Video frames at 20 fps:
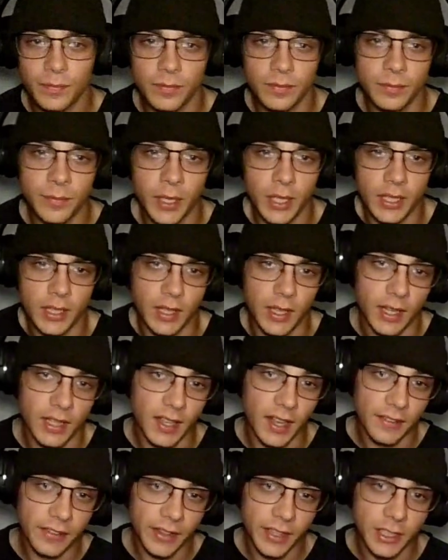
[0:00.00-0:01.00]
But it
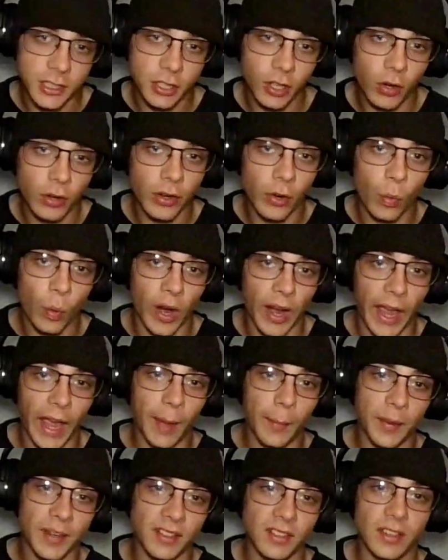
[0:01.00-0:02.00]
definitely showed you what
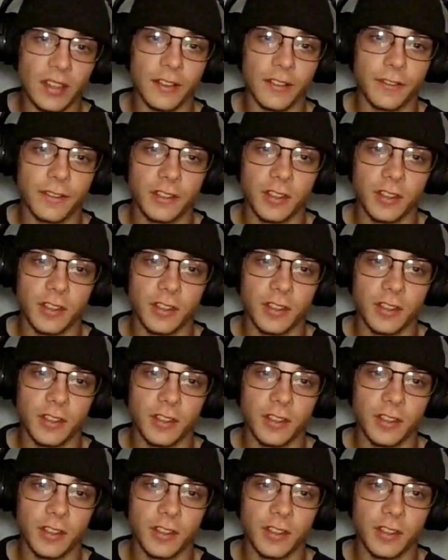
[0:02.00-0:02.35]
happens if